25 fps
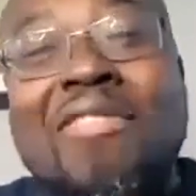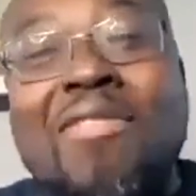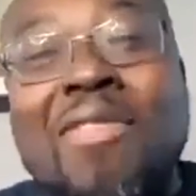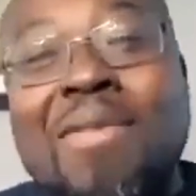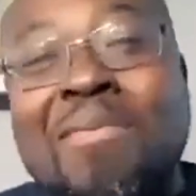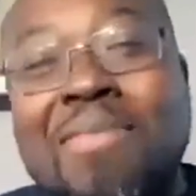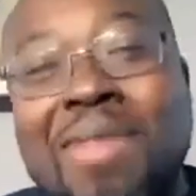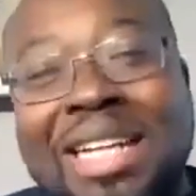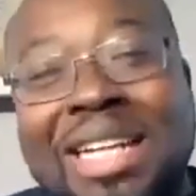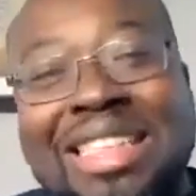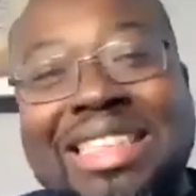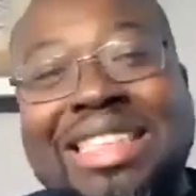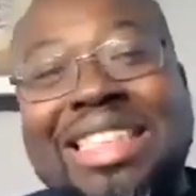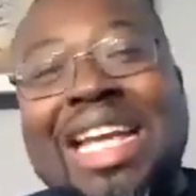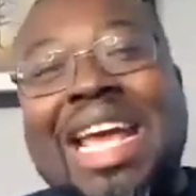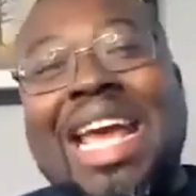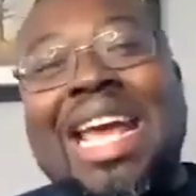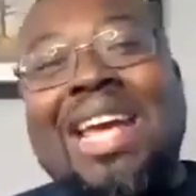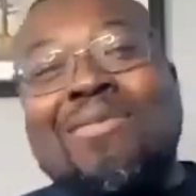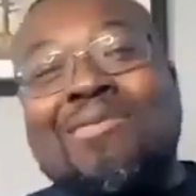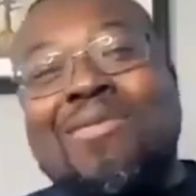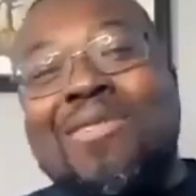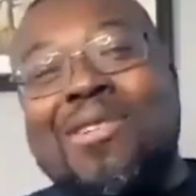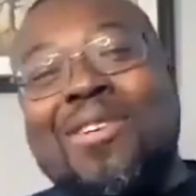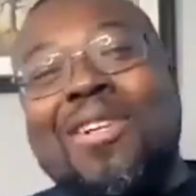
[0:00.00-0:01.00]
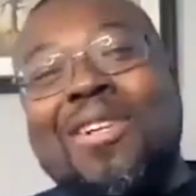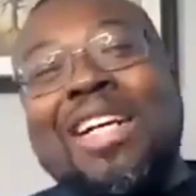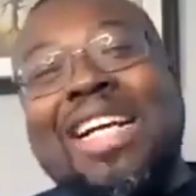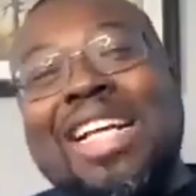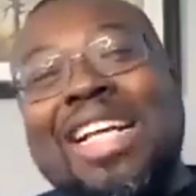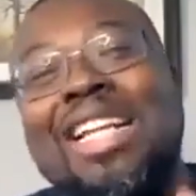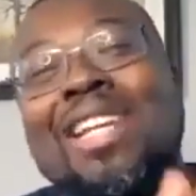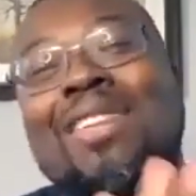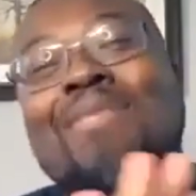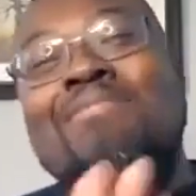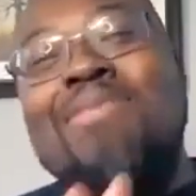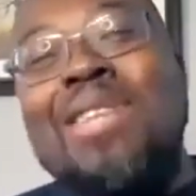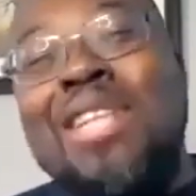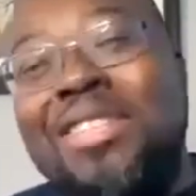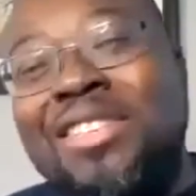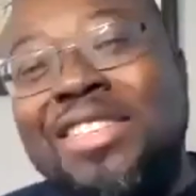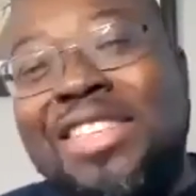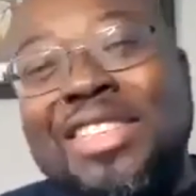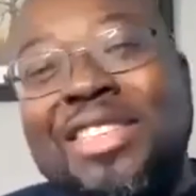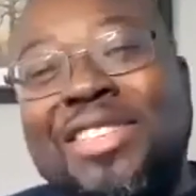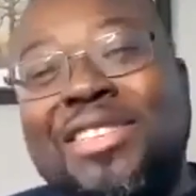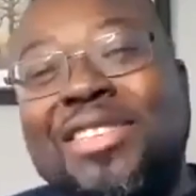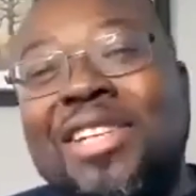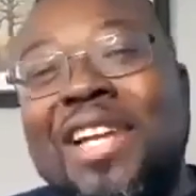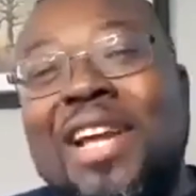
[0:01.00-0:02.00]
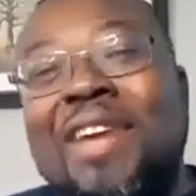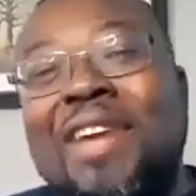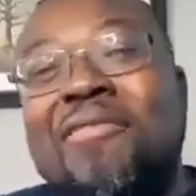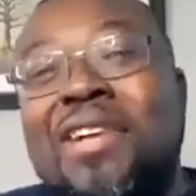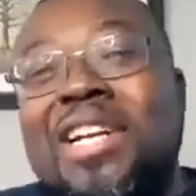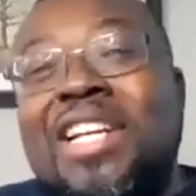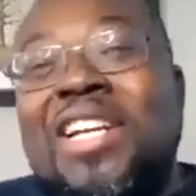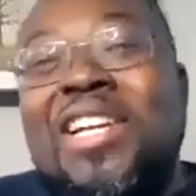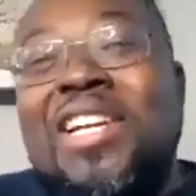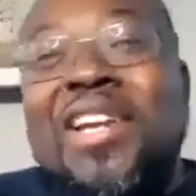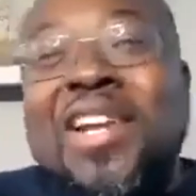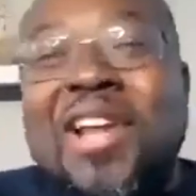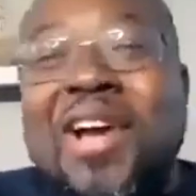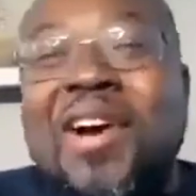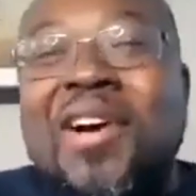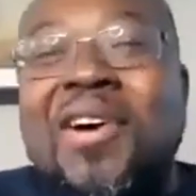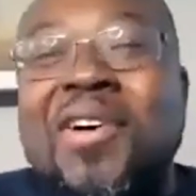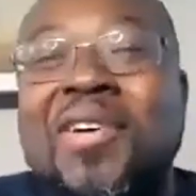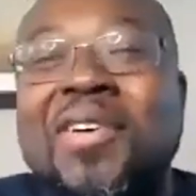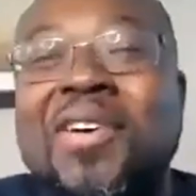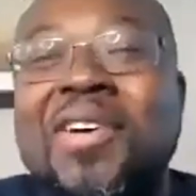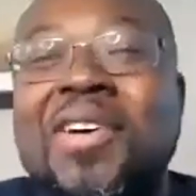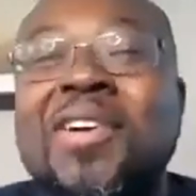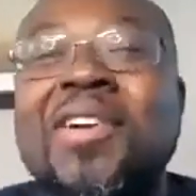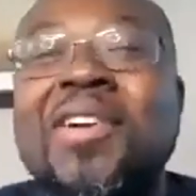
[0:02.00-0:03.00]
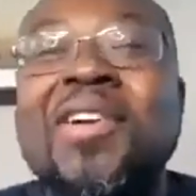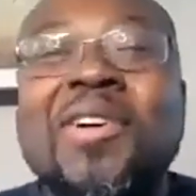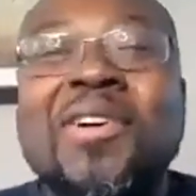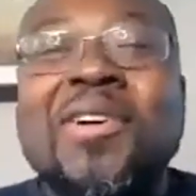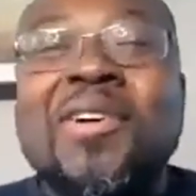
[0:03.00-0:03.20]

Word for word: everybody's cable in the building so they wouldn't know